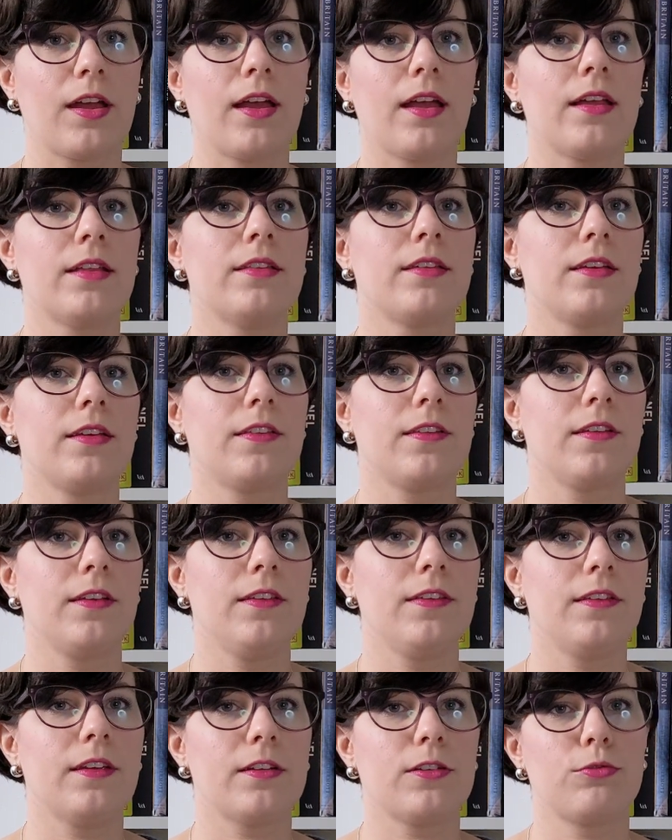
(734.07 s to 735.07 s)
and it's
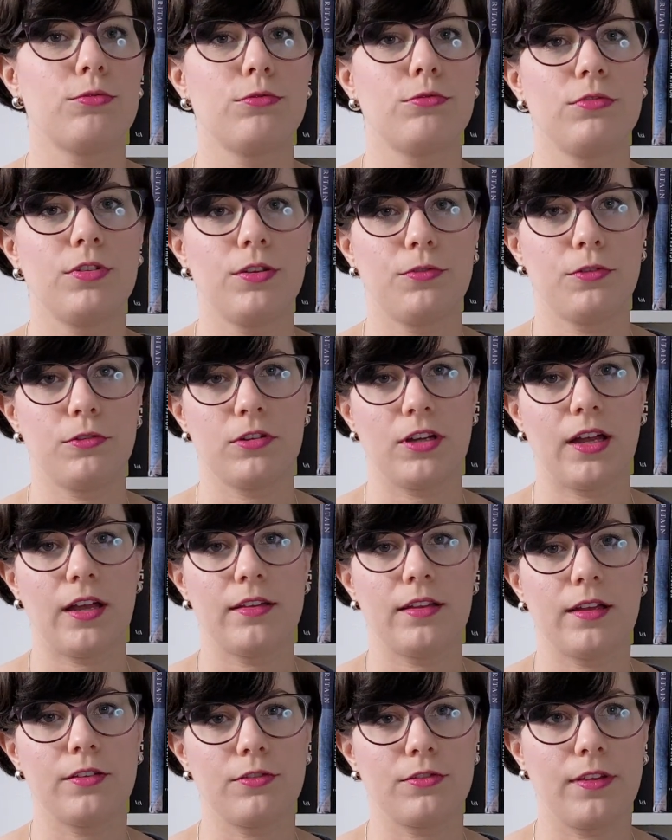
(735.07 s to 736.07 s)
easier to do if you
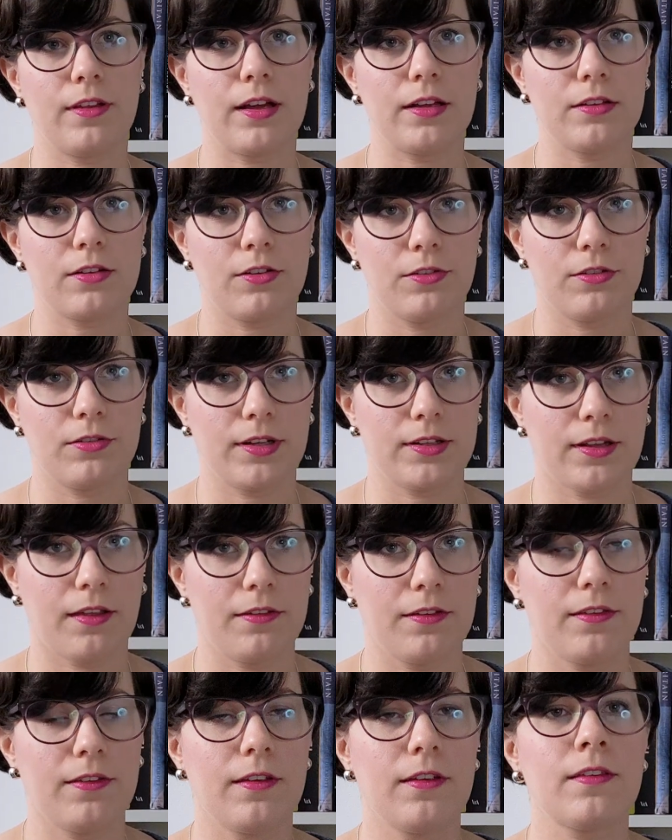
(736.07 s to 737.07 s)
had an online color
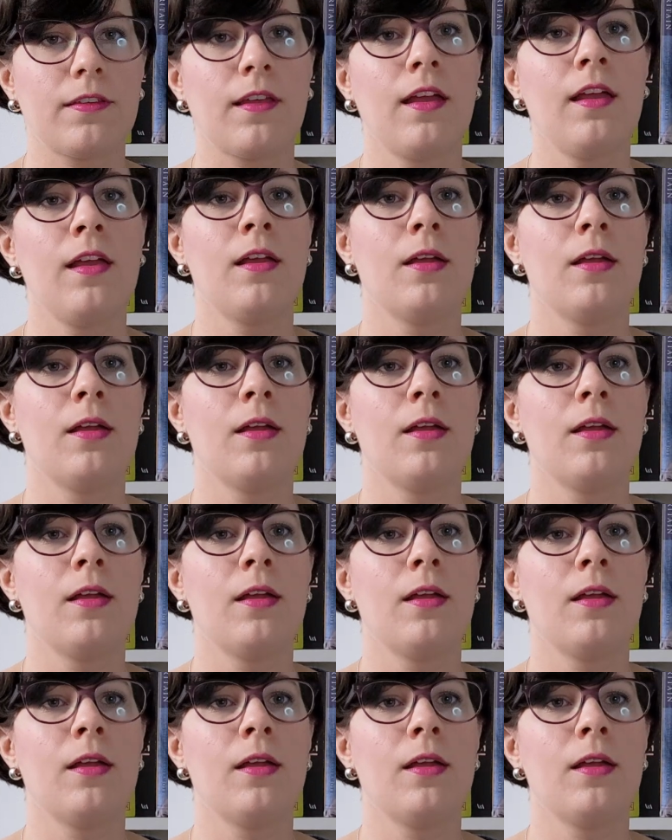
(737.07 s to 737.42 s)
analysis